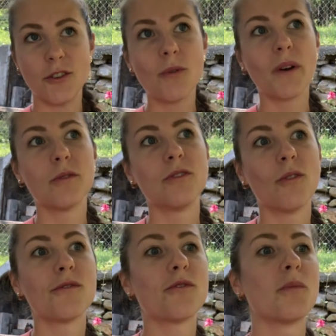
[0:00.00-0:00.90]
well
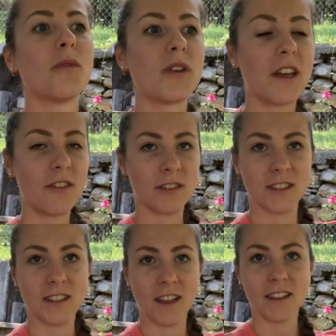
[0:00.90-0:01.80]
known for
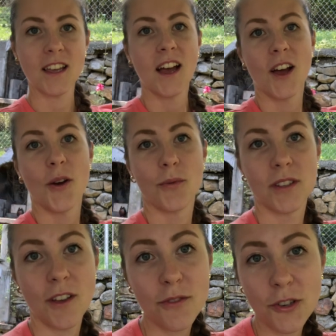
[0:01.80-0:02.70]
Bulgarians, that
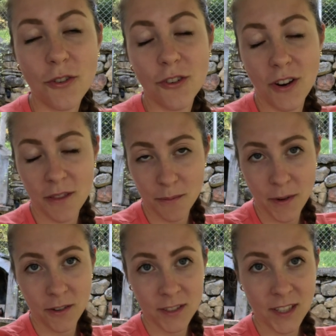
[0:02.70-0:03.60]
whatever your
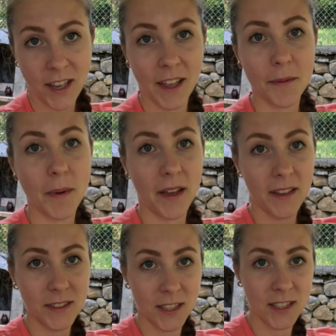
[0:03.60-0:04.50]
grandparents had
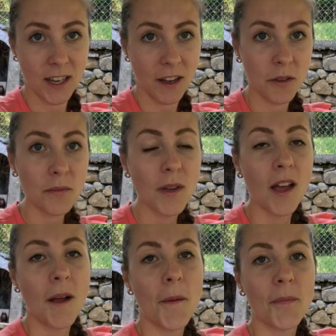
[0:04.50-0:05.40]
back in the time,
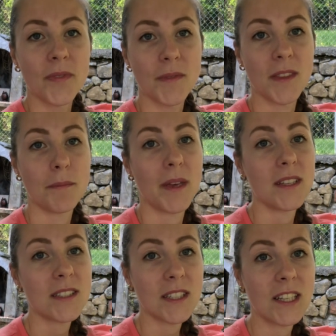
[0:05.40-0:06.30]

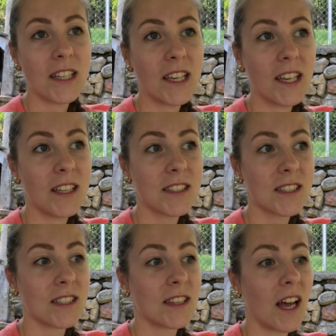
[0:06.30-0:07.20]
basically
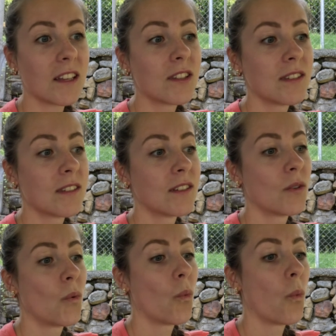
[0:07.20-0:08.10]
it's that
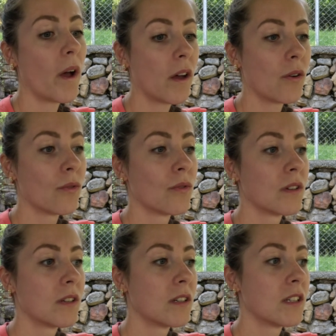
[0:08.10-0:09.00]
well
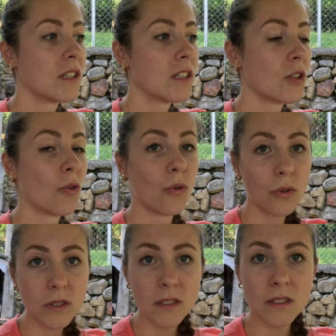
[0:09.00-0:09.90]

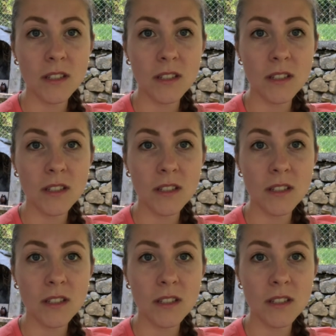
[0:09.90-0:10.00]
good